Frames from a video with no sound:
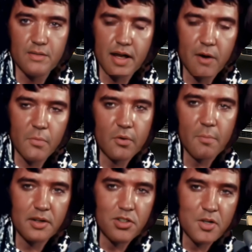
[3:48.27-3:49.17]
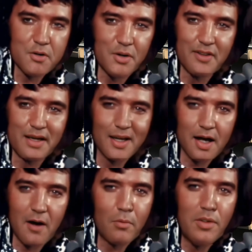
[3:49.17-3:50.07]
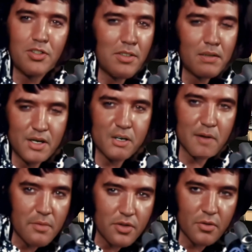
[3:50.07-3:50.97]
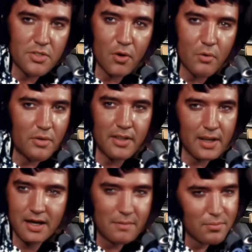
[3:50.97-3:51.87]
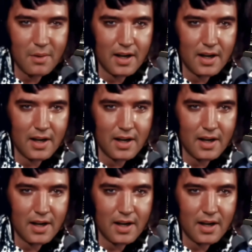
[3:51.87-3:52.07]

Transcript: Now, we were much younger then. I was 11 years older than him,